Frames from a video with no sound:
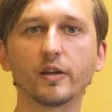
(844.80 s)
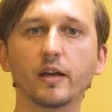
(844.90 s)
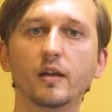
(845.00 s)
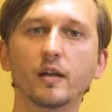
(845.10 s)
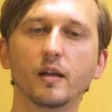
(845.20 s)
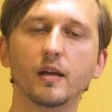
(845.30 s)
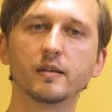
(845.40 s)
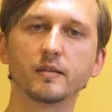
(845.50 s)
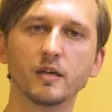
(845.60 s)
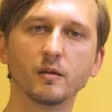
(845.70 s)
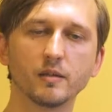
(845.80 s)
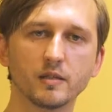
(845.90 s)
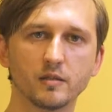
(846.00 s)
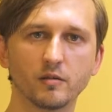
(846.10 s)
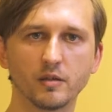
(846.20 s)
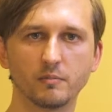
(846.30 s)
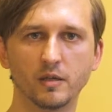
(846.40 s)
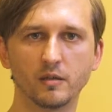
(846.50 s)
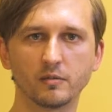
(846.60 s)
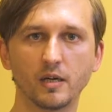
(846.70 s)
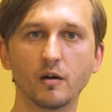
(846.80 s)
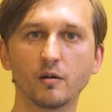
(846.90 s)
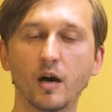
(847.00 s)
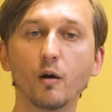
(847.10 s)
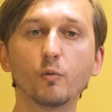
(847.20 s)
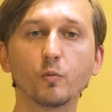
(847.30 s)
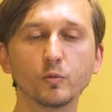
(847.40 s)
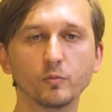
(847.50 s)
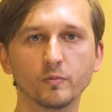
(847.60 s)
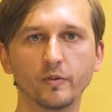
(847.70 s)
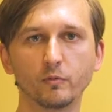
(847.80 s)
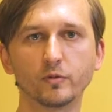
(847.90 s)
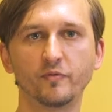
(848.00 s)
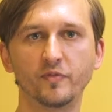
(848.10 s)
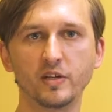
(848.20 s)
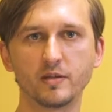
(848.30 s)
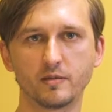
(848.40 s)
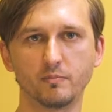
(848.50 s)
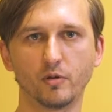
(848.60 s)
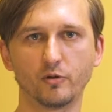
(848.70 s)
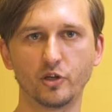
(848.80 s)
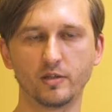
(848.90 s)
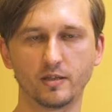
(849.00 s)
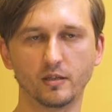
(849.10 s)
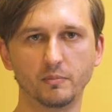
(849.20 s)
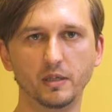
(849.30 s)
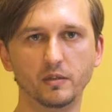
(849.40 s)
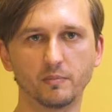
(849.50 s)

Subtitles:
Okay, and now let's talk about how we would fix blockchain scalability